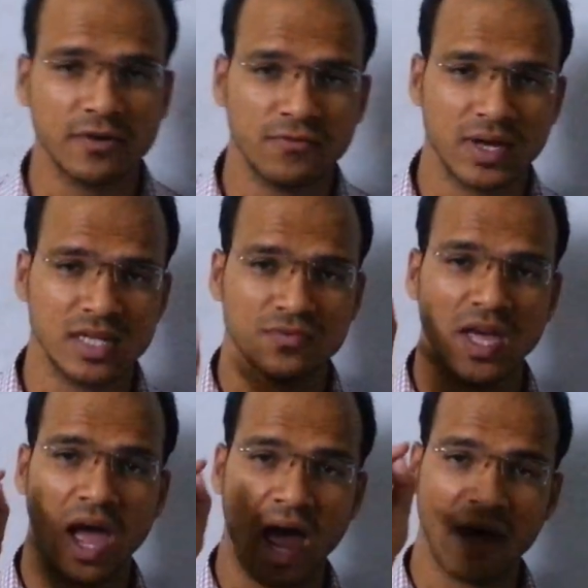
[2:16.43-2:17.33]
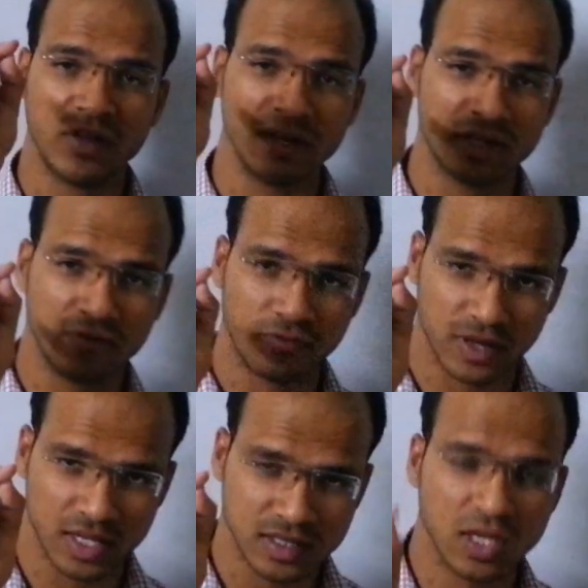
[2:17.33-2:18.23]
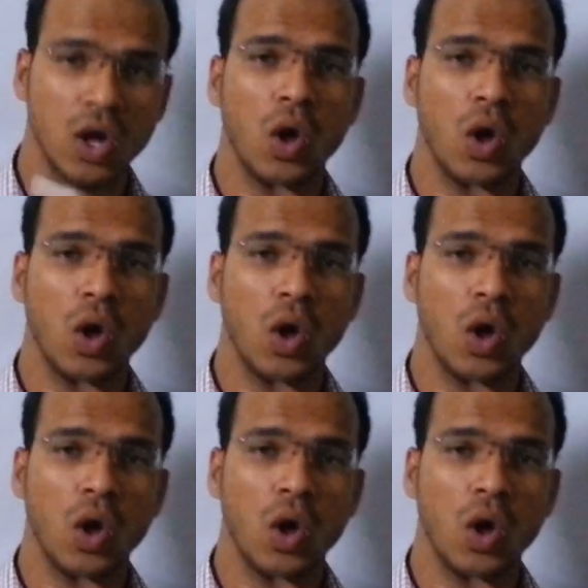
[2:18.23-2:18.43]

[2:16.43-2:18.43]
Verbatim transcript: interface, we have an interface